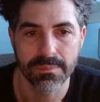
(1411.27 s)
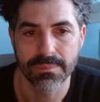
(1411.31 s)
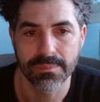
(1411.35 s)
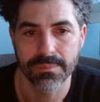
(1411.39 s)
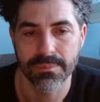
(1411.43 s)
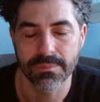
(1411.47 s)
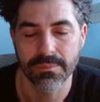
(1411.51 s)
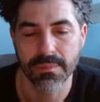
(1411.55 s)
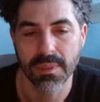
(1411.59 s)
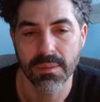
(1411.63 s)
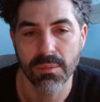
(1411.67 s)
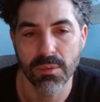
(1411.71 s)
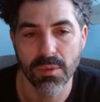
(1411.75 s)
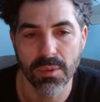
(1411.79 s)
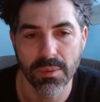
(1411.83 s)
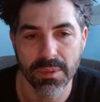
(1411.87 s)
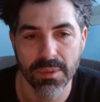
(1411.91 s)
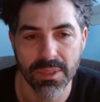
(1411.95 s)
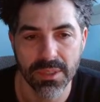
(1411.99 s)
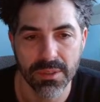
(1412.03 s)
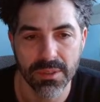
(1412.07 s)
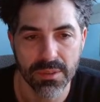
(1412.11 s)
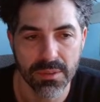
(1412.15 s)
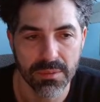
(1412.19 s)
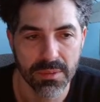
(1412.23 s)
maybe what we
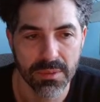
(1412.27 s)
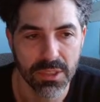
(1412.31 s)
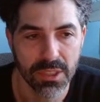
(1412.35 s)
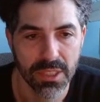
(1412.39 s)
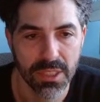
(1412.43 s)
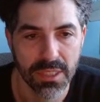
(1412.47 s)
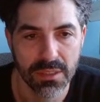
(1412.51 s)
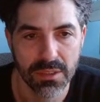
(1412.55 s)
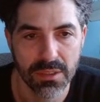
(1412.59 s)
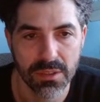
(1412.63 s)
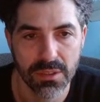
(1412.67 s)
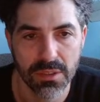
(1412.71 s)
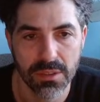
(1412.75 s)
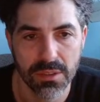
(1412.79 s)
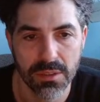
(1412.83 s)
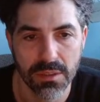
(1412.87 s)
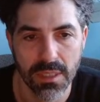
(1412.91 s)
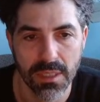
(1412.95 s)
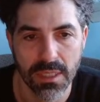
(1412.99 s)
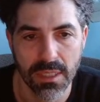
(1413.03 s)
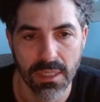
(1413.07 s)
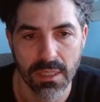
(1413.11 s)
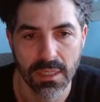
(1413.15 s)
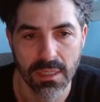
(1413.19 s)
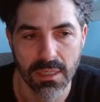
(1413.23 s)
do is we change
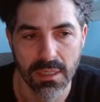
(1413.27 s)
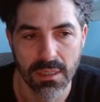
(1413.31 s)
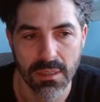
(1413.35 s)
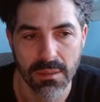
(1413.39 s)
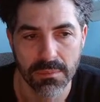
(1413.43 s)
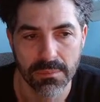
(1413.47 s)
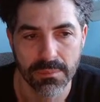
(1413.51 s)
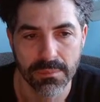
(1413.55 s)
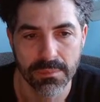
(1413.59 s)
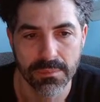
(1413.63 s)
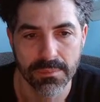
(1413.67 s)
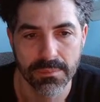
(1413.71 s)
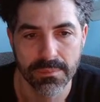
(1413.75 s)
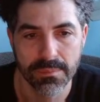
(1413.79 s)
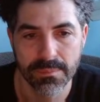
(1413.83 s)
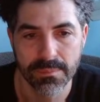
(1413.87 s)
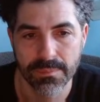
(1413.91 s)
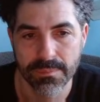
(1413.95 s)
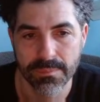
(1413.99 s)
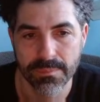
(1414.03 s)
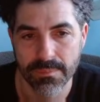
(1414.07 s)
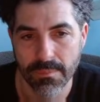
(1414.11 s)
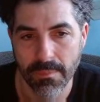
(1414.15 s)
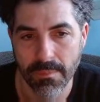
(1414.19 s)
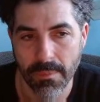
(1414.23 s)

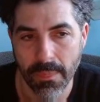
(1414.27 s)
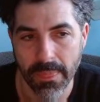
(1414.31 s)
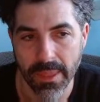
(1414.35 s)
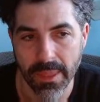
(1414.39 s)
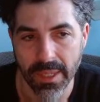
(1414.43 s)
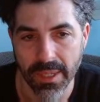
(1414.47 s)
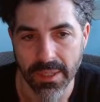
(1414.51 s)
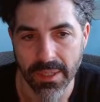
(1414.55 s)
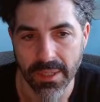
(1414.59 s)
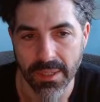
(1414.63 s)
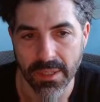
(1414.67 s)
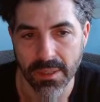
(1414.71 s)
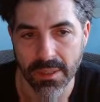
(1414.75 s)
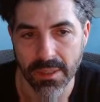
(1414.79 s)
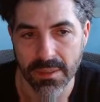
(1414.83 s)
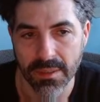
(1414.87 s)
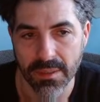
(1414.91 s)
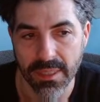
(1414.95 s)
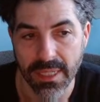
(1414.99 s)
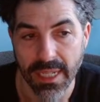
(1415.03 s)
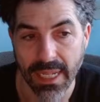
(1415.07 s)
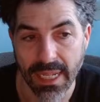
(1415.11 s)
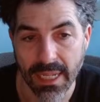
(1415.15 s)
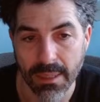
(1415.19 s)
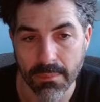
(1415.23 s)
the
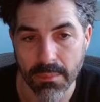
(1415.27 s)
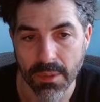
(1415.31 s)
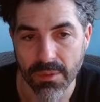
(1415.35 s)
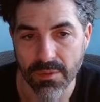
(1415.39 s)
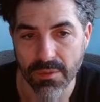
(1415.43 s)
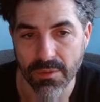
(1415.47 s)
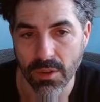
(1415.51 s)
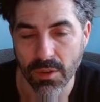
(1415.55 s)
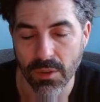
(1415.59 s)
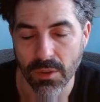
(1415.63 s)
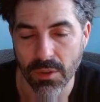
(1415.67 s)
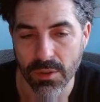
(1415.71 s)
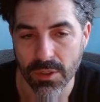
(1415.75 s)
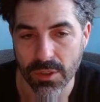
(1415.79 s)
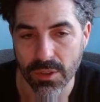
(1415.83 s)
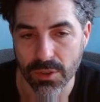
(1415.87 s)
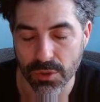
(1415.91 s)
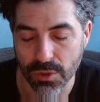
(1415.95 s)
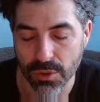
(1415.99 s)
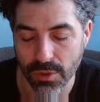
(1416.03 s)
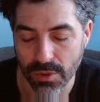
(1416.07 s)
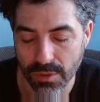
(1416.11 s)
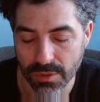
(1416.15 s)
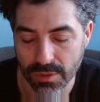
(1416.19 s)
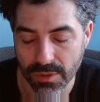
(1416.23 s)
name of the whole
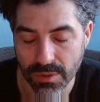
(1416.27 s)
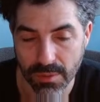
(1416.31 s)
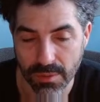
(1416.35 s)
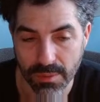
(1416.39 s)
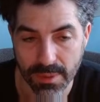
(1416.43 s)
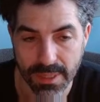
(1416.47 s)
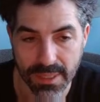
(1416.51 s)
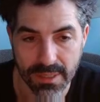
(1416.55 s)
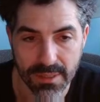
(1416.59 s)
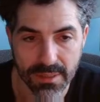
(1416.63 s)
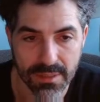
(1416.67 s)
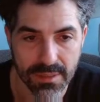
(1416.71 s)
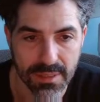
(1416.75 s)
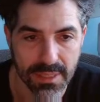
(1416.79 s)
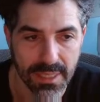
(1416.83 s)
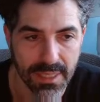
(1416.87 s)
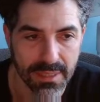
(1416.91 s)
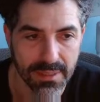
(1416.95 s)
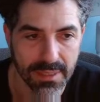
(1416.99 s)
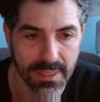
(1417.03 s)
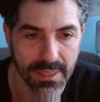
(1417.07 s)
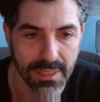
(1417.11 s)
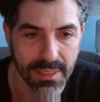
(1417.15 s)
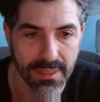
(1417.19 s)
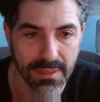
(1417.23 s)
control to Riz,
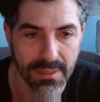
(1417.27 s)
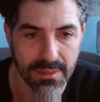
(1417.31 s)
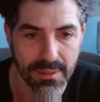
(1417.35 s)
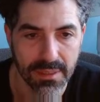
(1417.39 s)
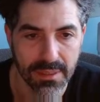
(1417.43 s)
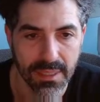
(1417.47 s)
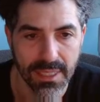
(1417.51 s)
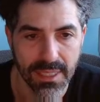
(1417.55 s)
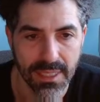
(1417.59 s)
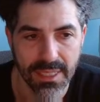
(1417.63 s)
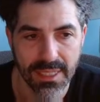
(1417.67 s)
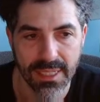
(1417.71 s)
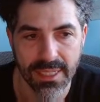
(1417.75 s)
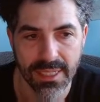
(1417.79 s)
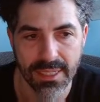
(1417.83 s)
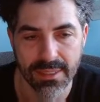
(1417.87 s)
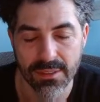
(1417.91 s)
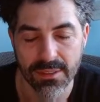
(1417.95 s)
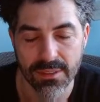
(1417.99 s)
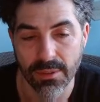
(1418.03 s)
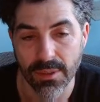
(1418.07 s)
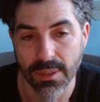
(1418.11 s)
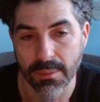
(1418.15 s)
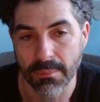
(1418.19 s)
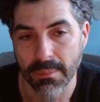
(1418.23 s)
and then it's
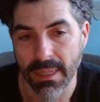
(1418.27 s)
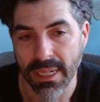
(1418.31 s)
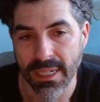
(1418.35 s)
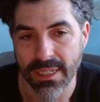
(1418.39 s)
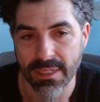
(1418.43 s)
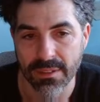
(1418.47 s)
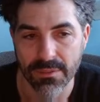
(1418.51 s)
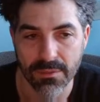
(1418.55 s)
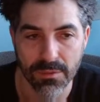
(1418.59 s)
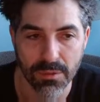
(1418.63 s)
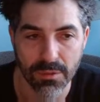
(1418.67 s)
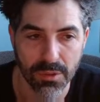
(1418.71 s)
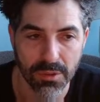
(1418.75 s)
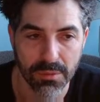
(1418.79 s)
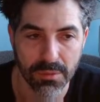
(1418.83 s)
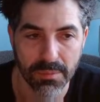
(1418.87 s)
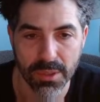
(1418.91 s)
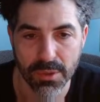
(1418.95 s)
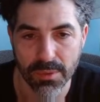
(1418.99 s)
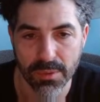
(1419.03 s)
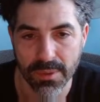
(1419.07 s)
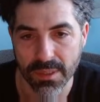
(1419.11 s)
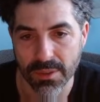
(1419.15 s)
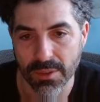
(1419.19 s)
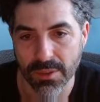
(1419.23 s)
going back and forth
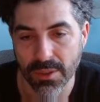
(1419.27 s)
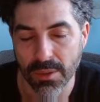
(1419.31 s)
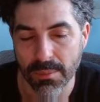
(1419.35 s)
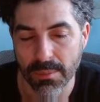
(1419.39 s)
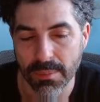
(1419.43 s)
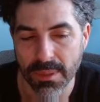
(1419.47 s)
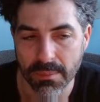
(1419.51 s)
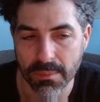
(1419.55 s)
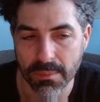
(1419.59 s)
between Derp and